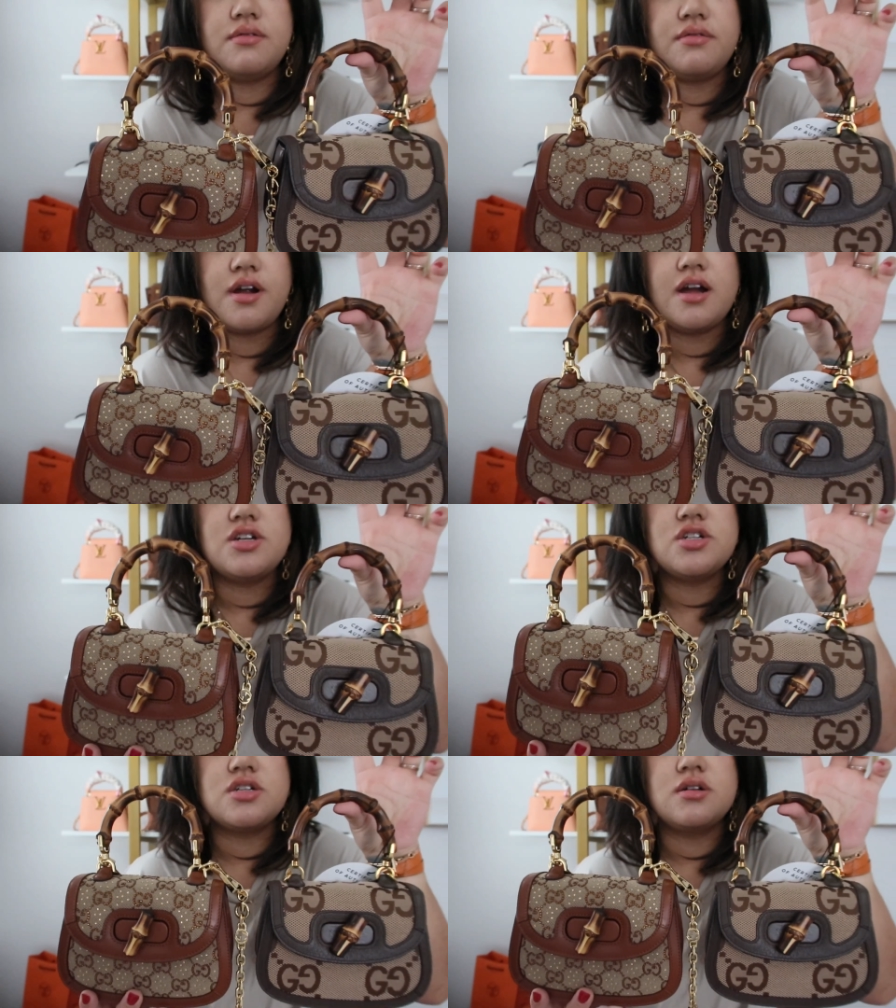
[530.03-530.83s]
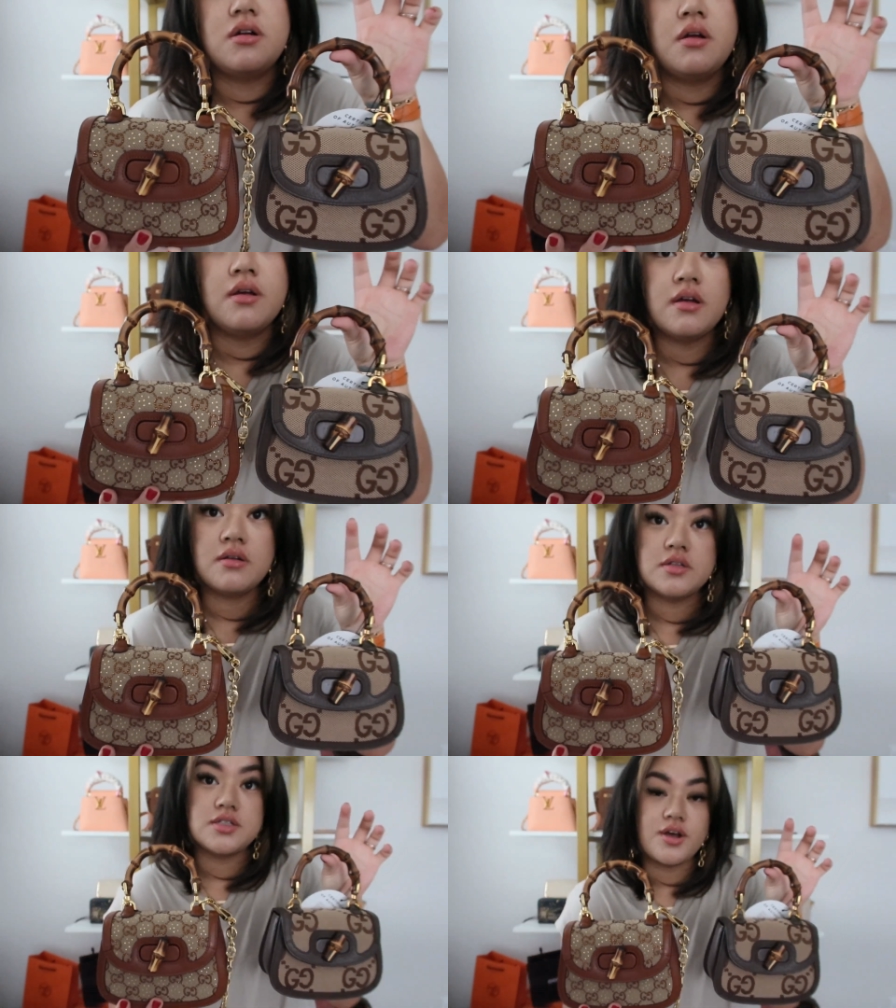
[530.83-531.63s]
fresh.
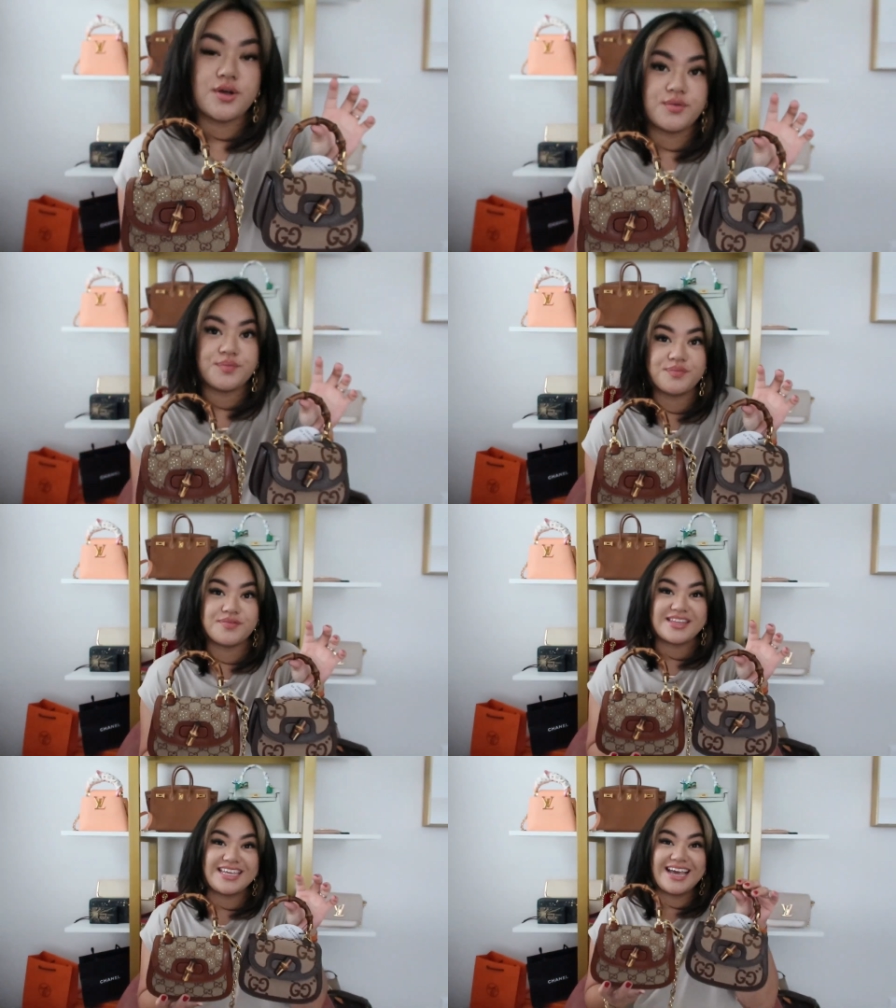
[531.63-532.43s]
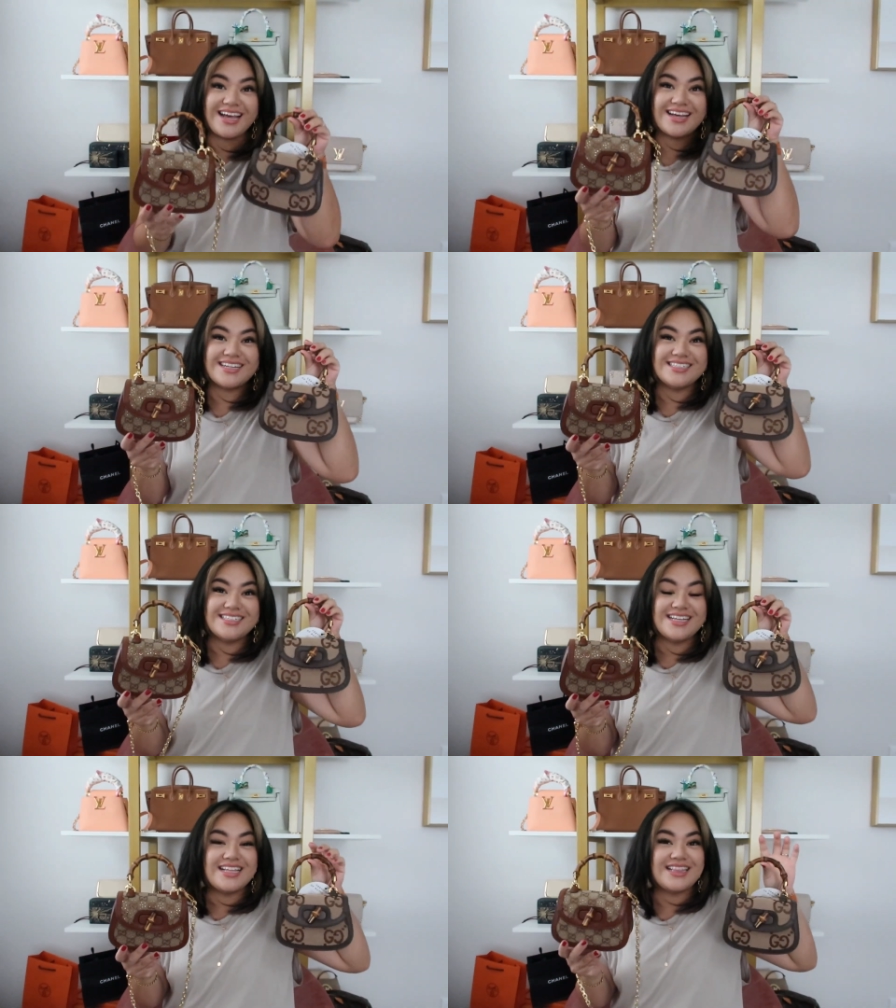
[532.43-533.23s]
So yeah,
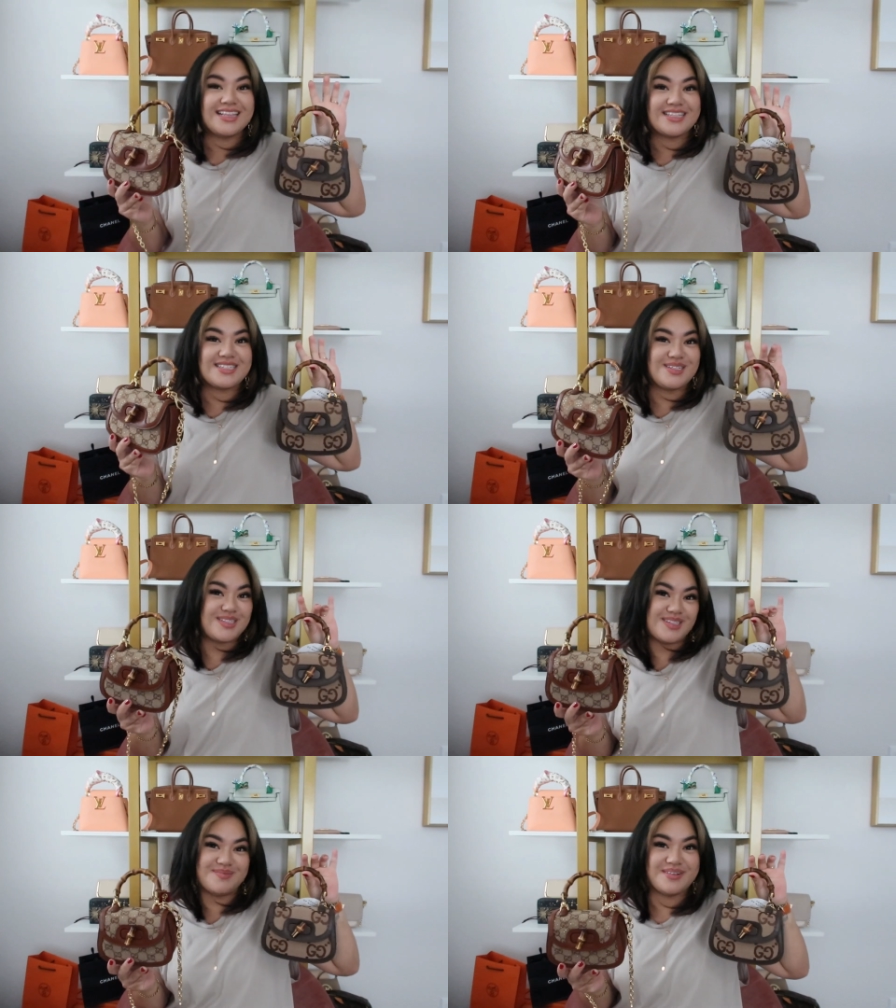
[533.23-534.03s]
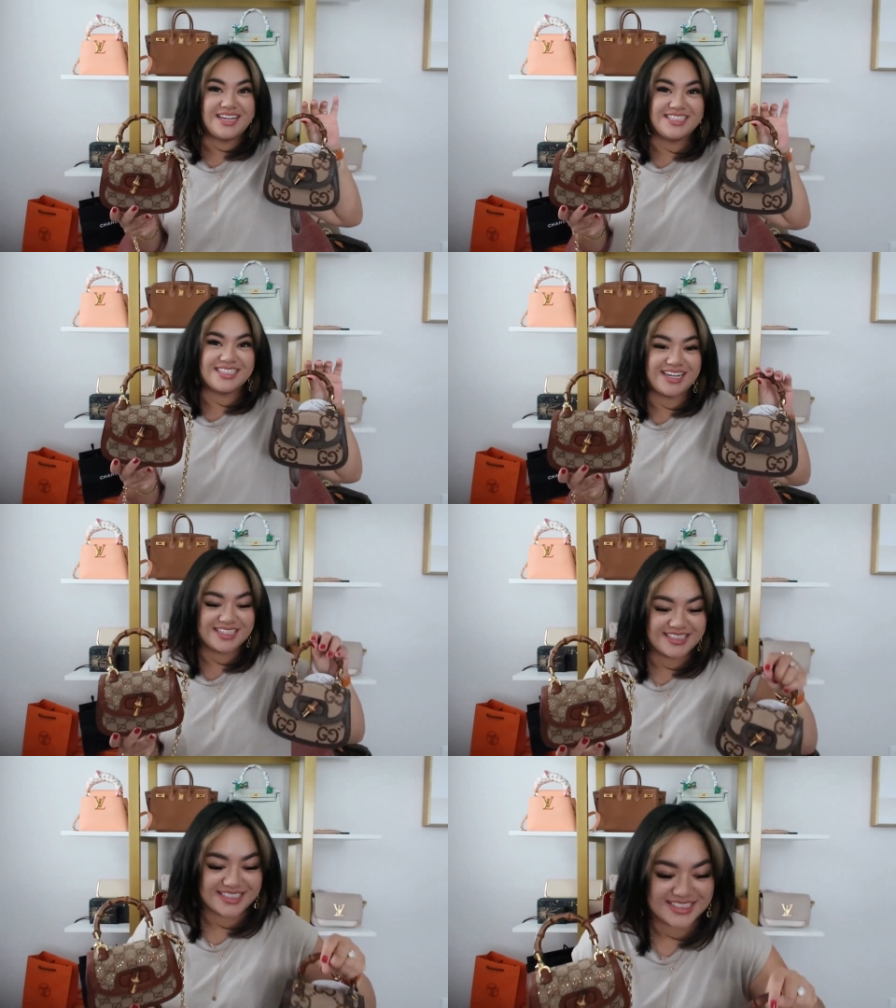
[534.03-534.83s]
let's do some mug
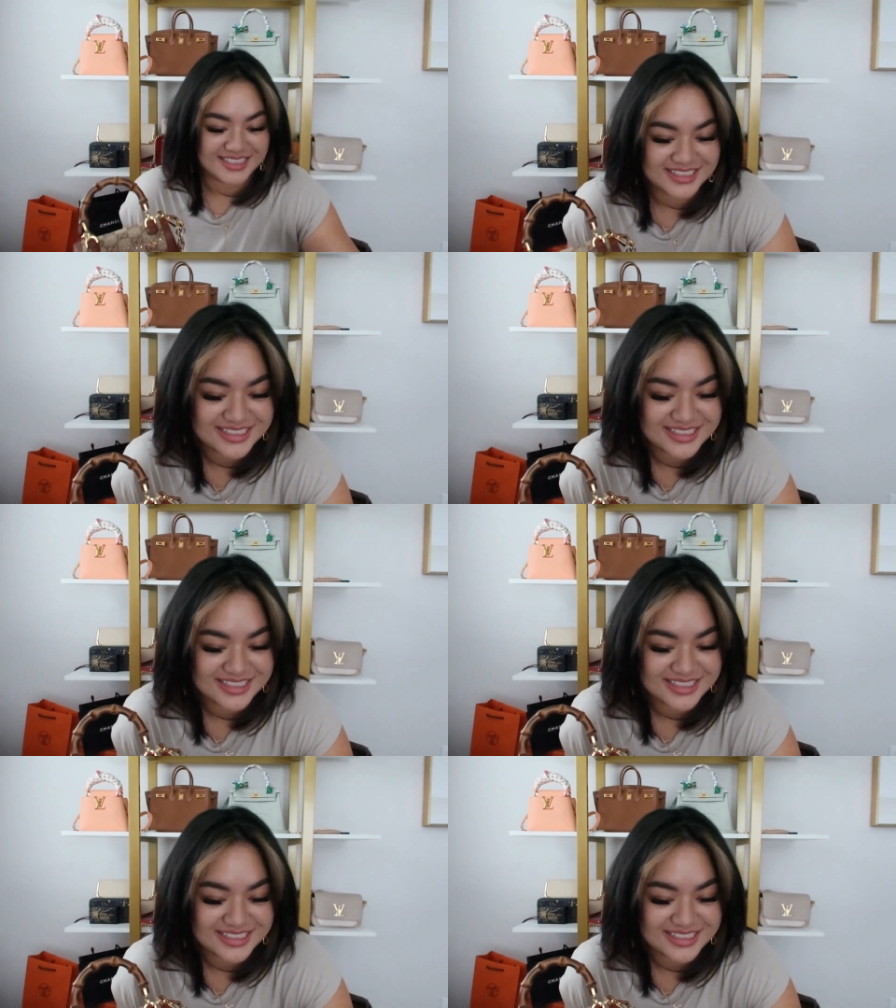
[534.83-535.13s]
shots.